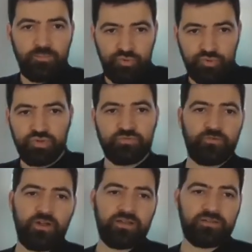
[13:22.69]
put you in
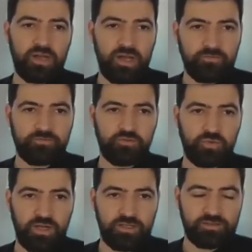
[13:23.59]
front of the
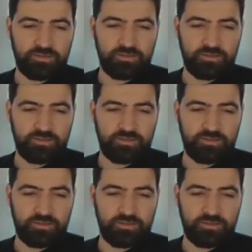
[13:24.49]
right,